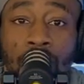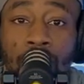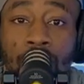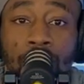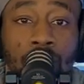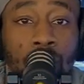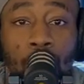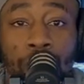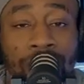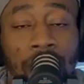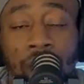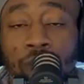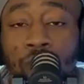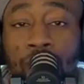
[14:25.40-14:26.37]
So we
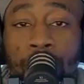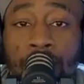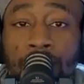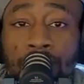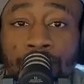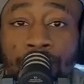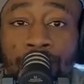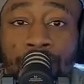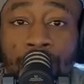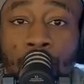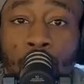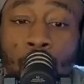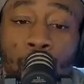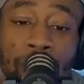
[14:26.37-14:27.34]
got to do better.
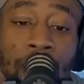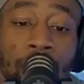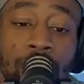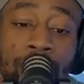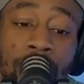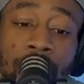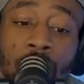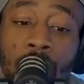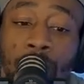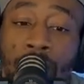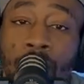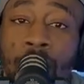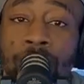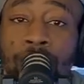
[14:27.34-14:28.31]
We got to take our
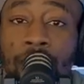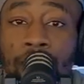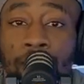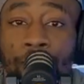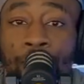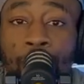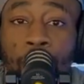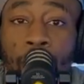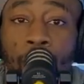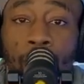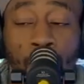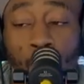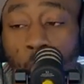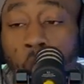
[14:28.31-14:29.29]
pride back
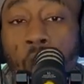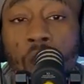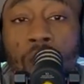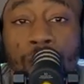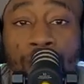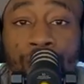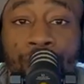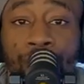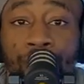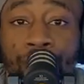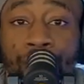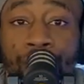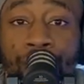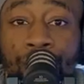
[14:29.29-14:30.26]
and walk.
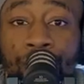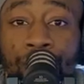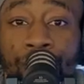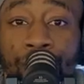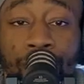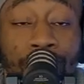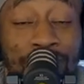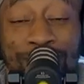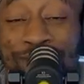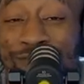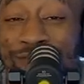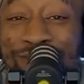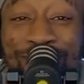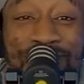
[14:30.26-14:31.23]

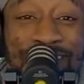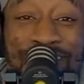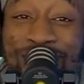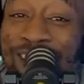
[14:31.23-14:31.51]
And